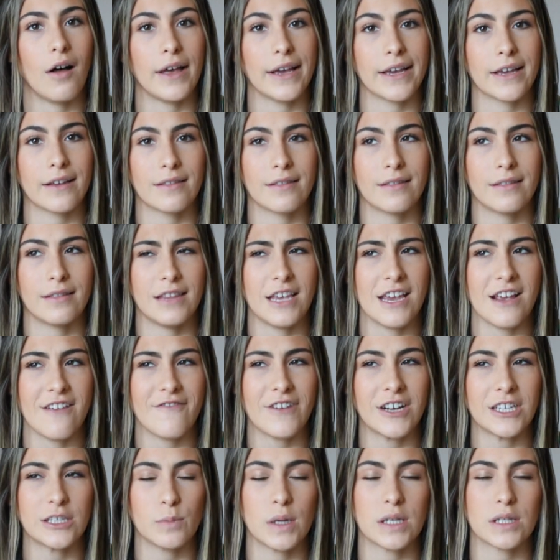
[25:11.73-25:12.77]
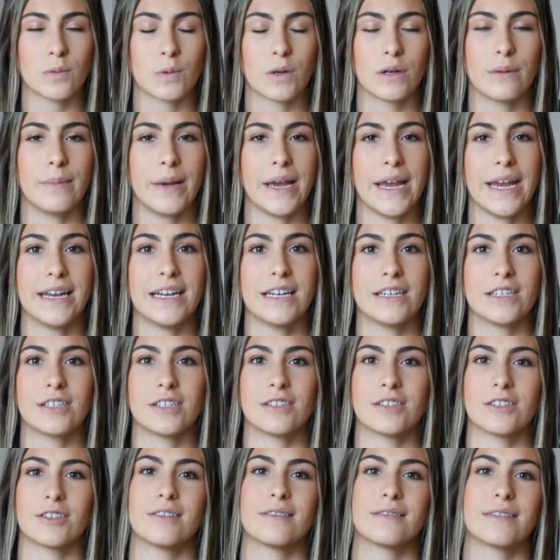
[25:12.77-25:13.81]
Like the investments weren't made into
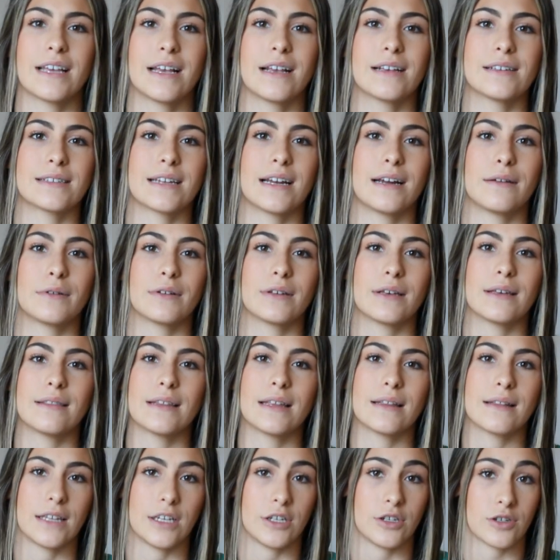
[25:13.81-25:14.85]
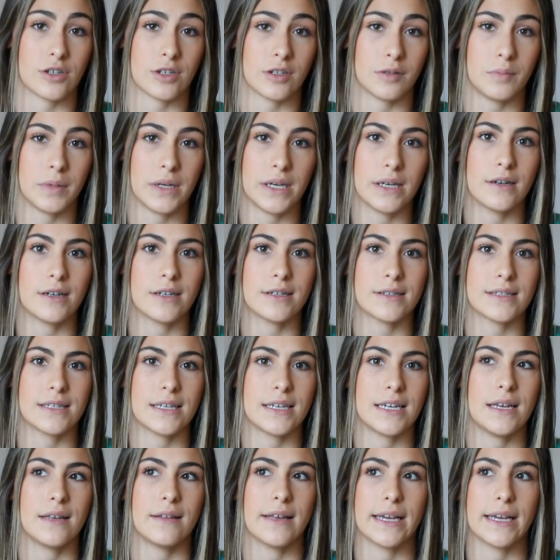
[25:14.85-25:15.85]
certain things that I really think they should be in our city.